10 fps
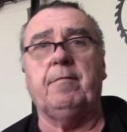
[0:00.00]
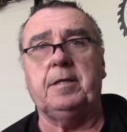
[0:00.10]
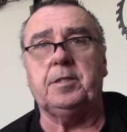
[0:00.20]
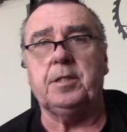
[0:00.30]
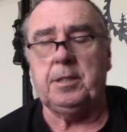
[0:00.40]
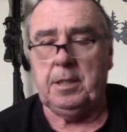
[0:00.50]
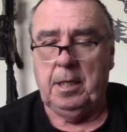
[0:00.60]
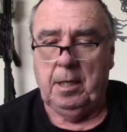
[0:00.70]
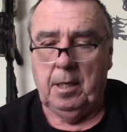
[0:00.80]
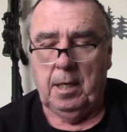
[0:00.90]
inches
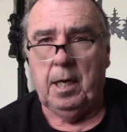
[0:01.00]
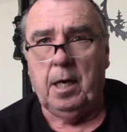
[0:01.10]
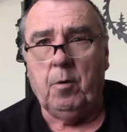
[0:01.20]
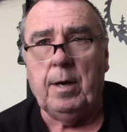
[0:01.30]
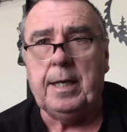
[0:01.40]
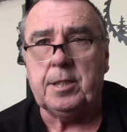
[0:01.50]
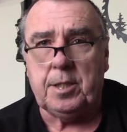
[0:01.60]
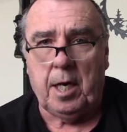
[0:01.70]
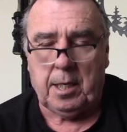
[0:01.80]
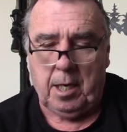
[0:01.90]
when it's
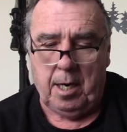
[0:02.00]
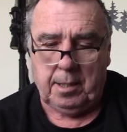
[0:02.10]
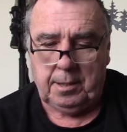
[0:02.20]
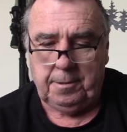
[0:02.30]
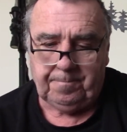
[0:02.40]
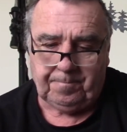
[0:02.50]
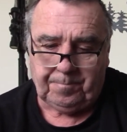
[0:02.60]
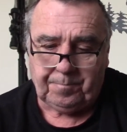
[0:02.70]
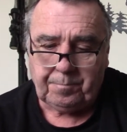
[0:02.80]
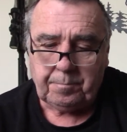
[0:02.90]
not cocked.
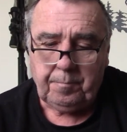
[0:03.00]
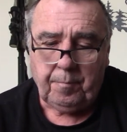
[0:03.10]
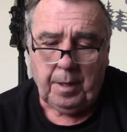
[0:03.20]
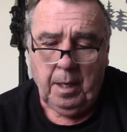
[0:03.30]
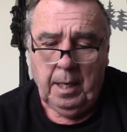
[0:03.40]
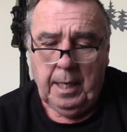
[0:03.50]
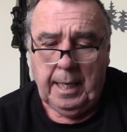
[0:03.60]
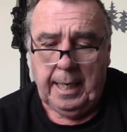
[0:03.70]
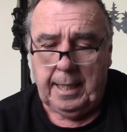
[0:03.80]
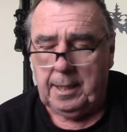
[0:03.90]

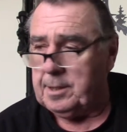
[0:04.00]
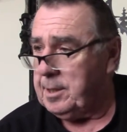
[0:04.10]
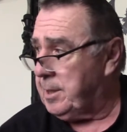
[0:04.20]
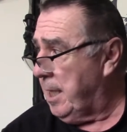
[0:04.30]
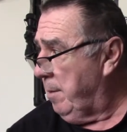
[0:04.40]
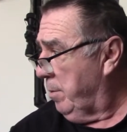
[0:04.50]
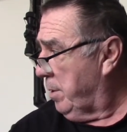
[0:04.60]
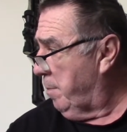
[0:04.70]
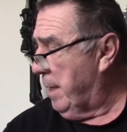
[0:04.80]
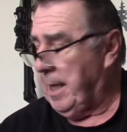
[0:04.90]
And it's the same
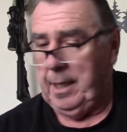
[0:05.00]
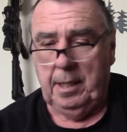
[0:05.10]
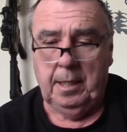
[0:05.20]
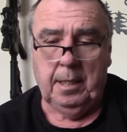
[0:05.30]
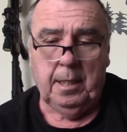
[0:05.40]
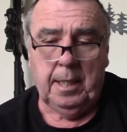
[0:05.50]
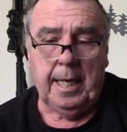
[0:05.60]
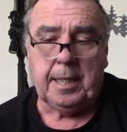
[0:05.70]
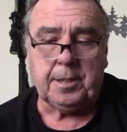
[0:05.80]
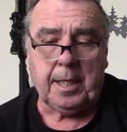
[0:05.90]
with my
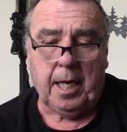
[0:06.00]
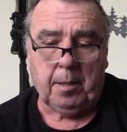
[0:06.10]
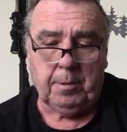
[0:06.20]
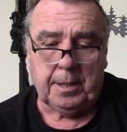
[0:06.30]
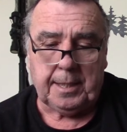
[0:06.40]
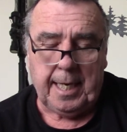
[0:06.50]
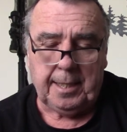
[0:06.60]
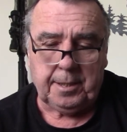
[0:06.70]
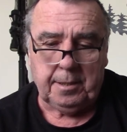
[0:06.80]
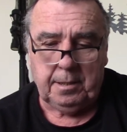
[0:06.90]
Excalibur
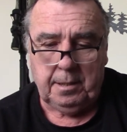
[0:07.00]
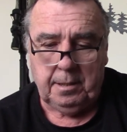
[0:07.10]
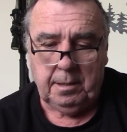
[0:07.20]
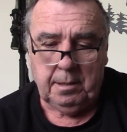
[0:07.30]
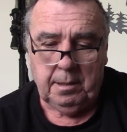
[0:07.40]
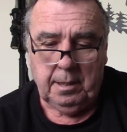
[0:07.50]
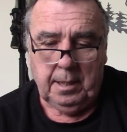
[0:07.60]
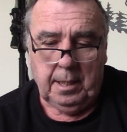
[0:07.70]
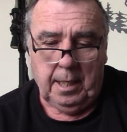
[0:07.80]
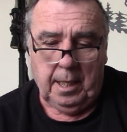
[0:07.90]
Assassin,
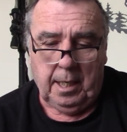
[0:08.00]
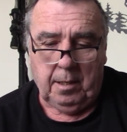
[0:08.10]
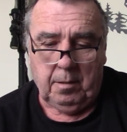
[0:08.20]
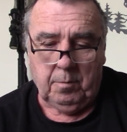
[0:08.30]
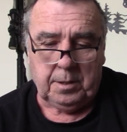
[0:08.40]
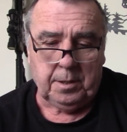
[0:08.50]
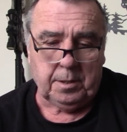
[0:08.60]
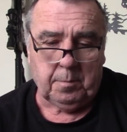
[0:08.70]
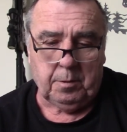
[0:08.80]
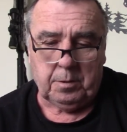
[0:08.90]
which is
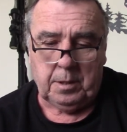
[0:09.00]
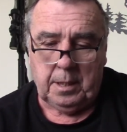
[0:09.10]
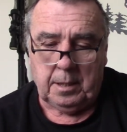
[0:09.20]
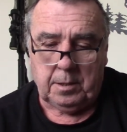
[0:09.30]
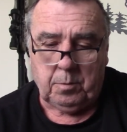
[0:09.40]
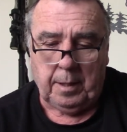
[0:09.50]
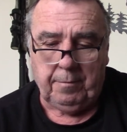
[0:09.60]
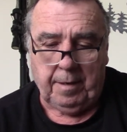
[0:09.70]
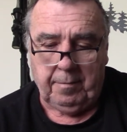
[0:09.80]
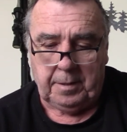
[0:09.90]
about
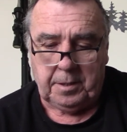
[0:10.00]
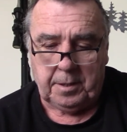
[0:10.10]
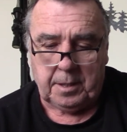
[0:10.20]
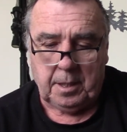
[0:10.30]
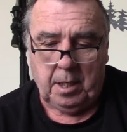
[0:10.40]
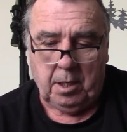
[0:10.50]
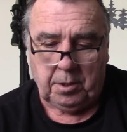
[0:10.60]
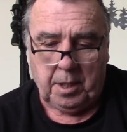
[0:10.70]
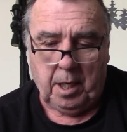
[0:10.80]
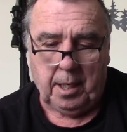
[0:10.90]
25 inches
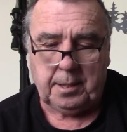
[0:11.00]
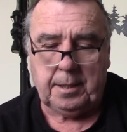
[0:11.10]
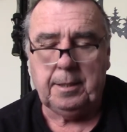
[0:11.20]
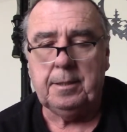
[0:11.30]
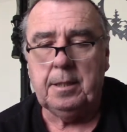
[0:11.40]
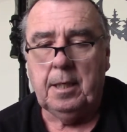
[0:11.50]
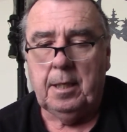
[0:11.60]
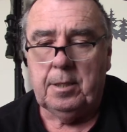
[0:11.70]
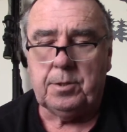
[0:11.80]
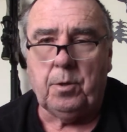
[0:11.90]
uncocked.
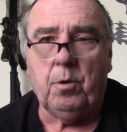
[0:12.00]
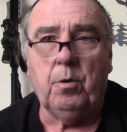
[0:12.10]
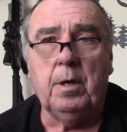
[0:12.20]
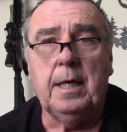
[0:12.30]
So